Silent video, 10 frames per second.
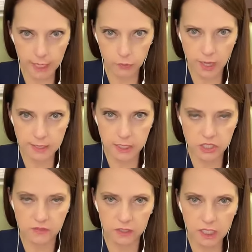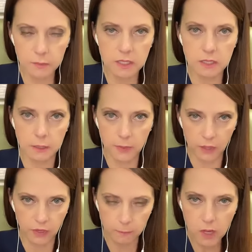relaxation of the ligaments and the
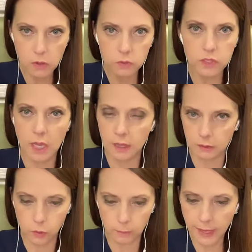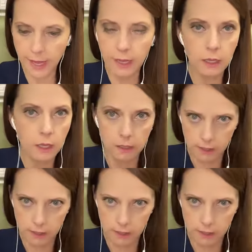pelvic bones and the lower back,